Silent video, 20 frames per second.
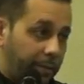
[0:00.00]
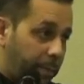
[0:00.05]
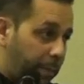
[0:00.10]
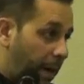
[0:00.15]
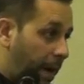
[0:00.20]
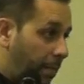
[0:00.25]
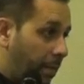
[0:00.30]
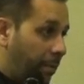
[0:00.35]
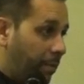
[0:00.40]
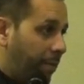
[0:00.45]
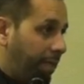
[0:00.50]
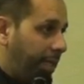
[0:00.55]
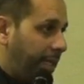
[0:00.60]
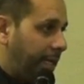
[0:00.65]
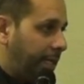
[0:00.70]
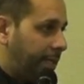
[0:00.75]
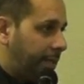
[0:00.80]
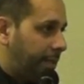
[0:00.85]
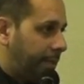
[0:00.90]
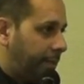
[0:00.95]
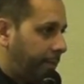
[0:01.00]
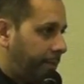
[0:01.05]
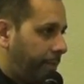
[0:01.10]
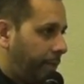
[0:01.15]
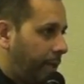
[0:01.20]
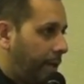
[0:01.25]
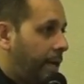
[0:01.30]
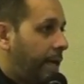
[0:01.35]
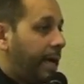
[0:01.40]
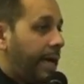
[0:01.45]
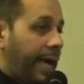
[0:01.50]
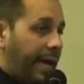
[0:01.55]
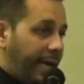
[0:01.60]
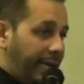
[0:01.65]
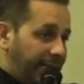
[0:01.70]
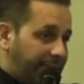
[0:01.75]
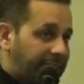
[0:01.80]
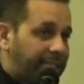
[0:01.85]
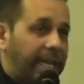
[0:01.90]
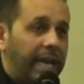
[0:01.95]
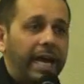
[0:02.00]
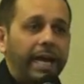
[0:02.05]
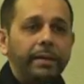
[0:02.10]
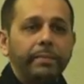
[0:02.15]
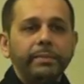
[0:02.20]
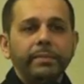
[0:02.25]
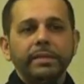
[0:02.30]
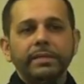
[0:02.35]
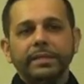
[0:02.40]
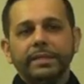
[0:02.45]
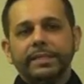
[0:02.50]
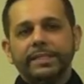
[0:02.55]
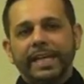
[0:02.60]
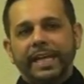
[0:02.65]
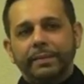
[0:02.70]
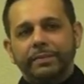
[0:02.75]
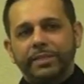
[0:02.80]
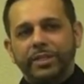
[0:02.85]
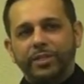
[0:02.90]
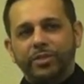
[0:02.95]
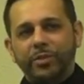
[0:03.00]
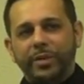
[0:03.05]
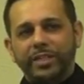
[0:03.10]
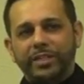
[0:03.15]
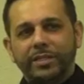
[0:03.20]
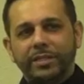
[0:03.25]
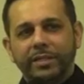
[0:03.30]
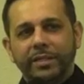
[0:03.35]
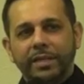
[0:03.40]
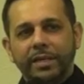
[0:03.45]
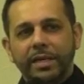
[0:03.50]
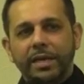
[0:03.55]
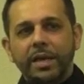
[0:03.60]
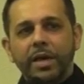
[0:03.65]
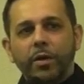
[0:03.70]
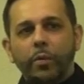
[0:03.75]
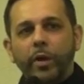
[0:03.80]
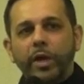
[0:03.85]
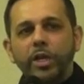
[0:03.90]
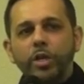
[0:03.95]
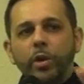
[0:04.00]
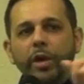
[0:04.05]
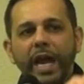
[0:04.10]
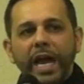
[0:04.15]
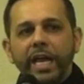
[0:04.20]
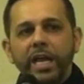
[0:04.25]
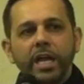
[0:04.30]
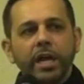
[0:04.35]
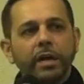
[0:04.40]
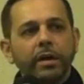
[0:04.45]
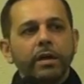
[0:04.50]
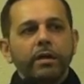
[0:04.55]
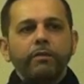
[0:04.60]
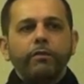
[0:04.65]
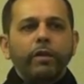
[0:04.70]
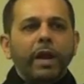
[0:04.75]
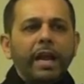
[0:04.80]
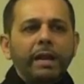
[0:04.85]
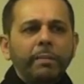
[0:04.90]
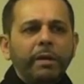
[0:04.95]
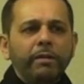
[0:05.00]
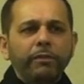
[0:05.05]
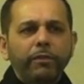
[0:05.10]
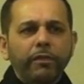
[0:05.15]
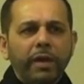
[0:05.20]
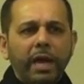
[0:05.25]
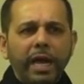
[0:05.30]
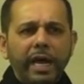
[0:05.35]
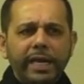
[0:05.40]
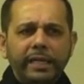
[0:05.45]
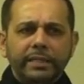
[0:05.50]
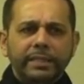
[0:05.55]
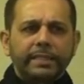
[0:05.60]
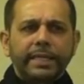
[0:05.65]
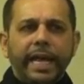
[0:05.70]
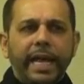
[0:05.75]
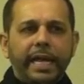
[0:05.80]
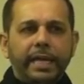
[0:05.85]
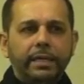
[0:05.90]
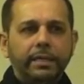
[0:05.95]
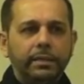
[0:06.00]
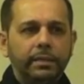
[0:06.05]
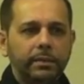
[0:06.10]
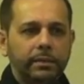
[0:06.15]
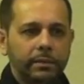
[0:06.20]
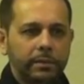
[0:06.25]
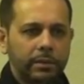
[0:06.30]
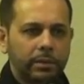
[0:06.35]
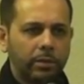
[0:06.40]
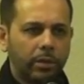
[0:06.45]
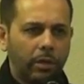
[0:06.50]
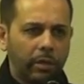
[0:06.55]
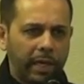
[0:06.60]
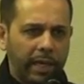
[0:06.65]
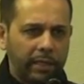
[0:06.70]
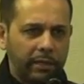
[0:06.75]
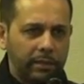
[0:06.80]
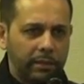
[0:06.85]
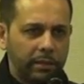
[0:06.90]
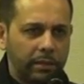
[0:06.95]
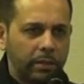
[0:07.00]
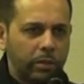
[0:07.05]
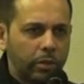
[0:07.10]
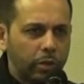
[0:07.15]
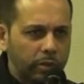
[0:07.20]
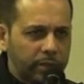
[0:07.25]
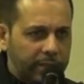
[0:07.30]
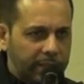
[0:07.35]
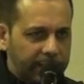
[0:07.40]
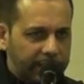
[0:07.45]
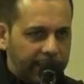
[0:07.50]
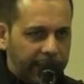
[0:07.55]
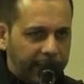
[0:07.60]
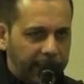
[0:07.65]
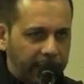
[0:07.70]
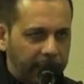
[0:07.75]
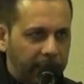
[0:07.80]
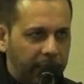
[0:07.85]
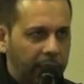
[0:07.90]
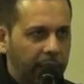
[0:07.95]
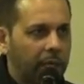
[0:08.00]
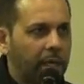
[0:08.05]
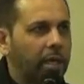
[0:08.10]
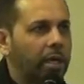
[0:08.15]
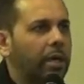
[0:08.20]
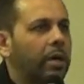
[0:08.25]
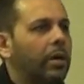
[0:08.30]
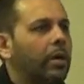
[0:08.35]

And I have a problem with that. In Islam, the same situation. When you and I hear, Fulan bin Fulan Said, says, hold on, who is this guy?